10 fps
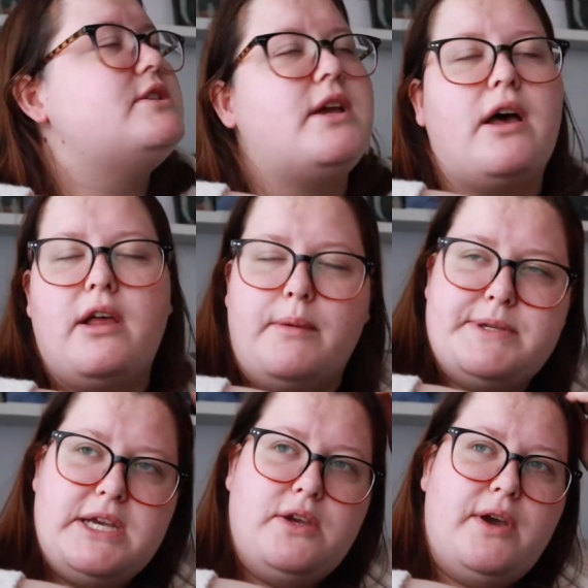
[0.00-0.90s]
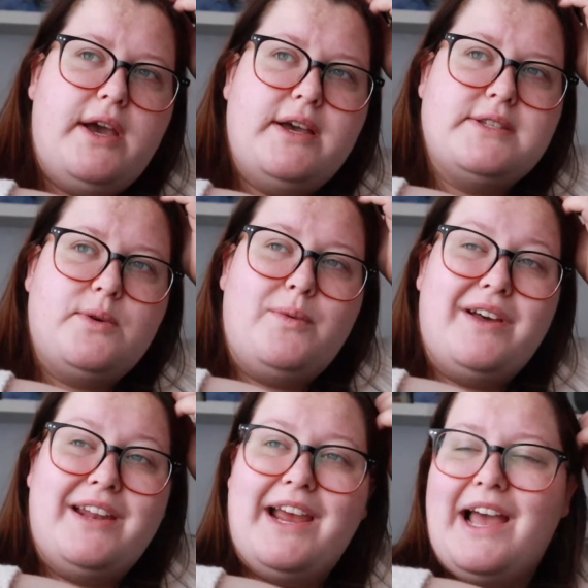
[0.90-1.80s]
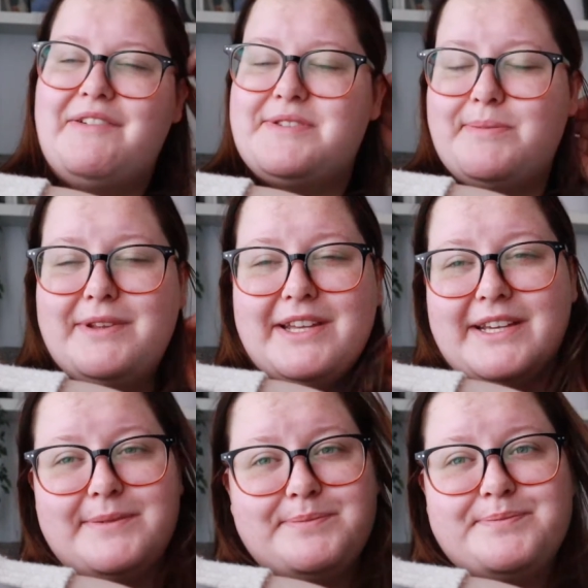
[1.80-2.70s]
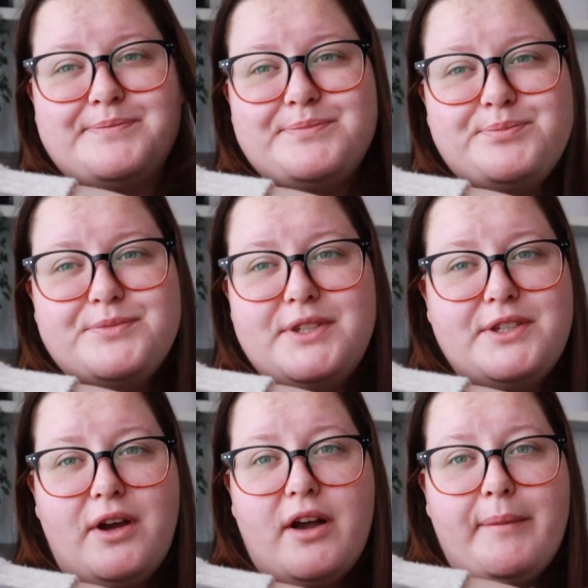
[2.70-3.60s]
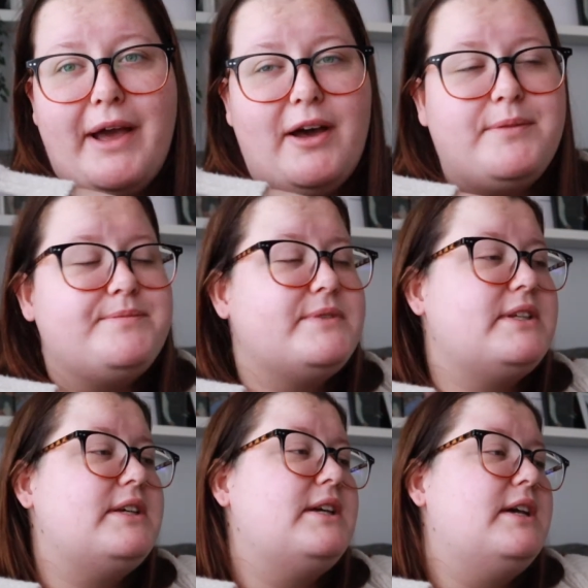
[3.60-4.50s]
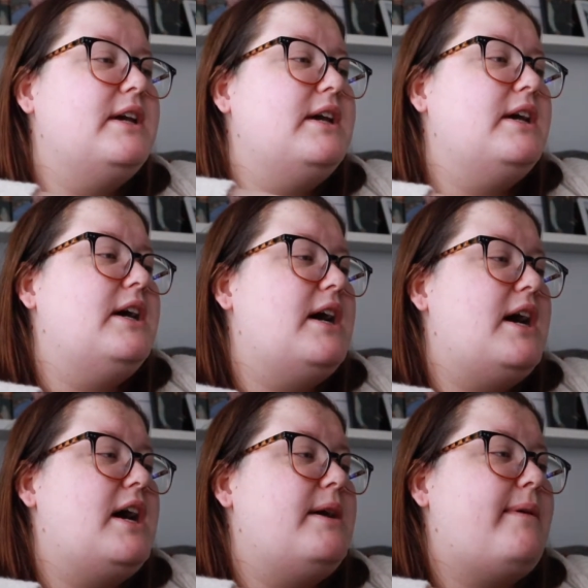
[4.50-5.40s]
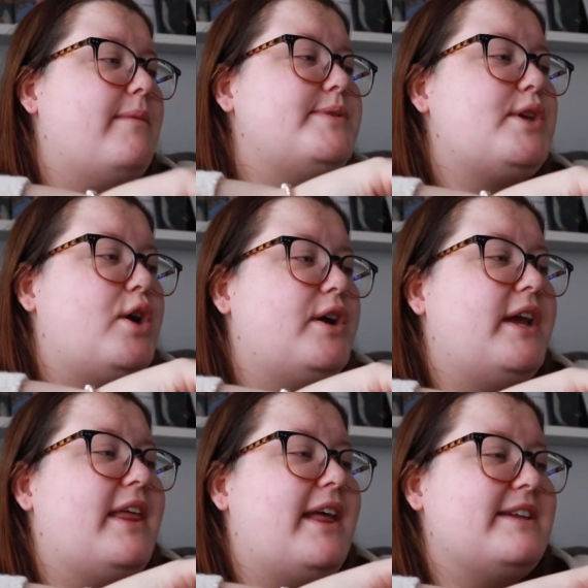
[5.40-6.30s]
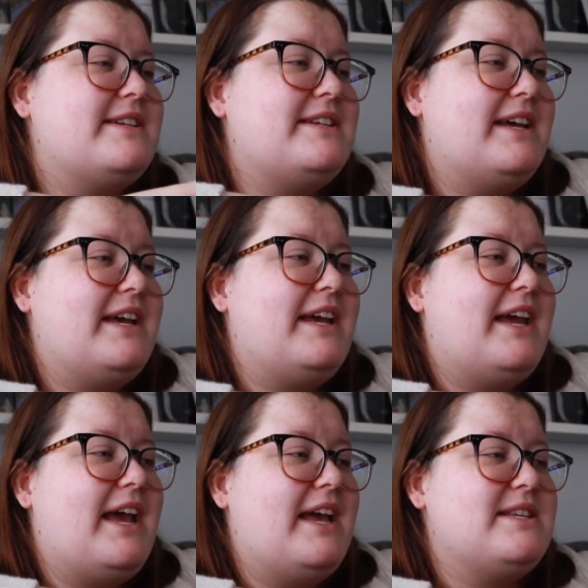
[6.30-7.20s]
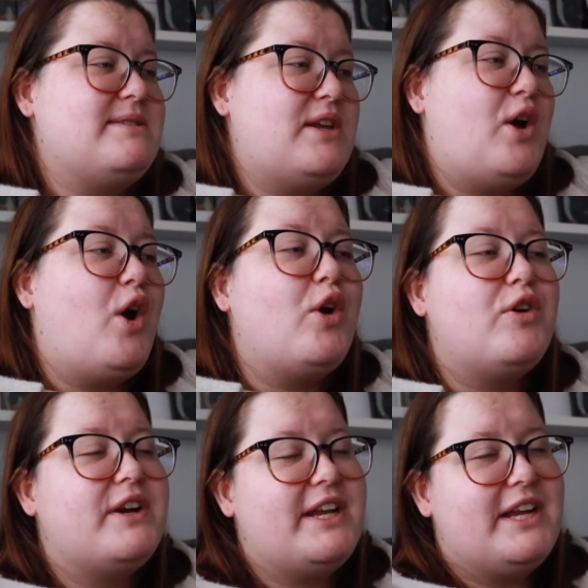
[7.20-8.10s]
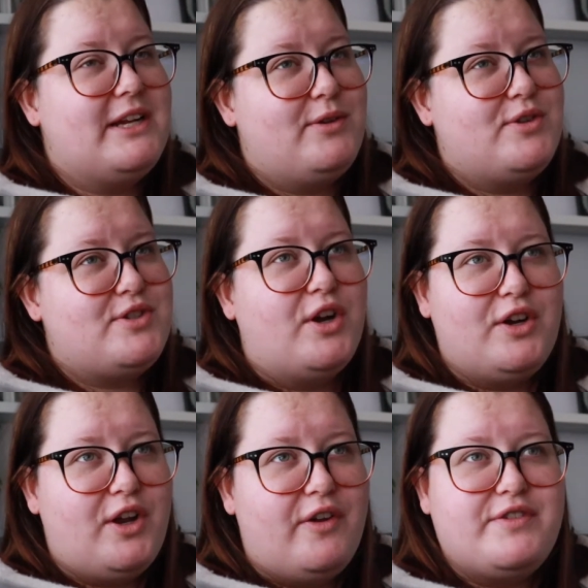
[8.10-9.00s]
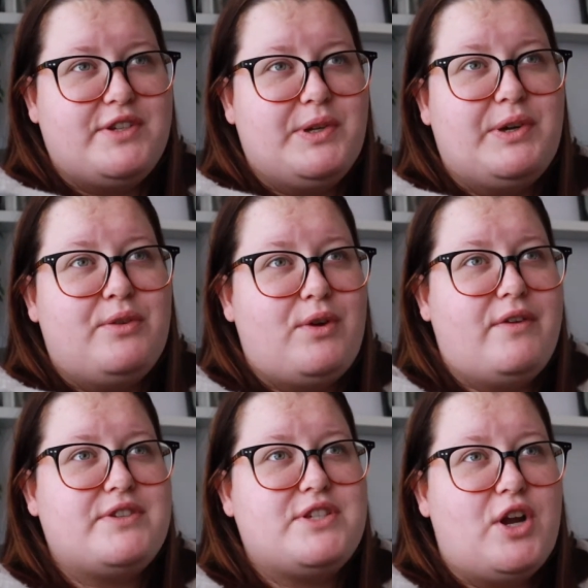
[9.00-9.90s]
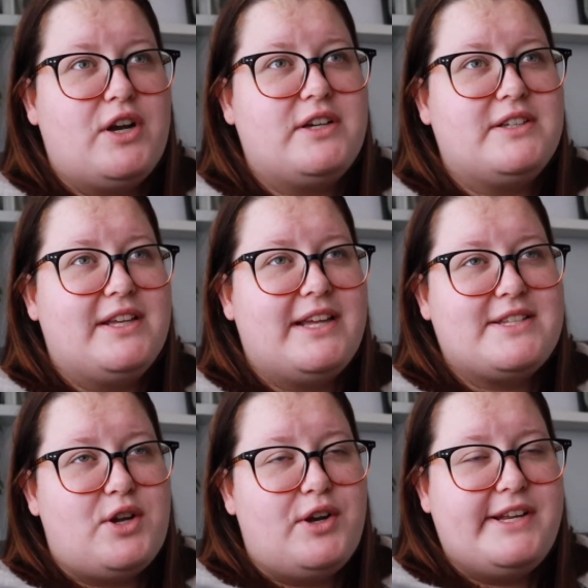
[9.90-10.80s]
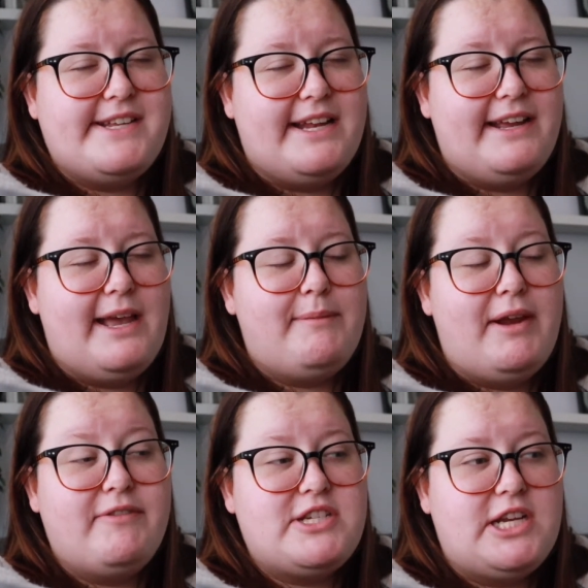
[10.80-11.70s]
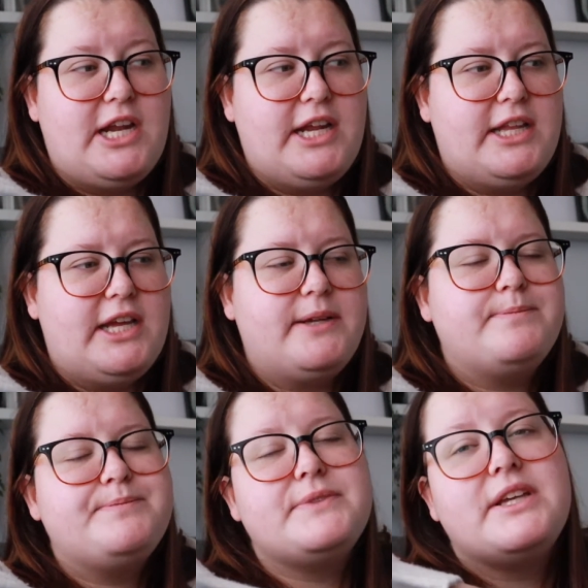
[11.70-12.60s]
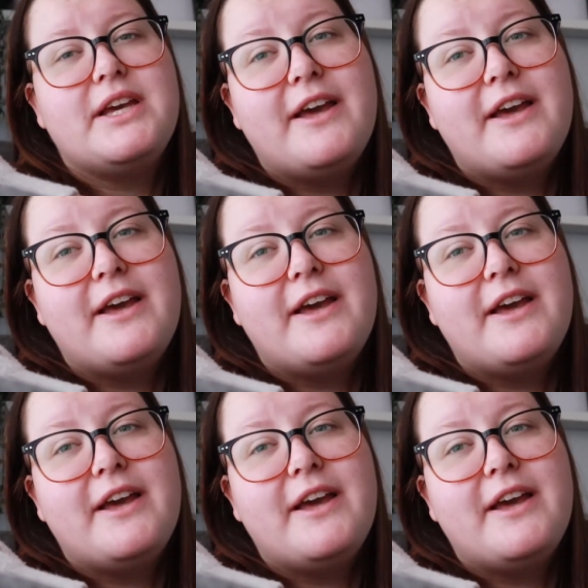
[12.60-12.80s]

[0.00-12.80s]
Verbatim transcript: So yeah, I'll update you guys when I have something to talk about. Um, I'm sorry that today has already starting off to a rough start. Like it's already 10 a.m. and I haven't done anything.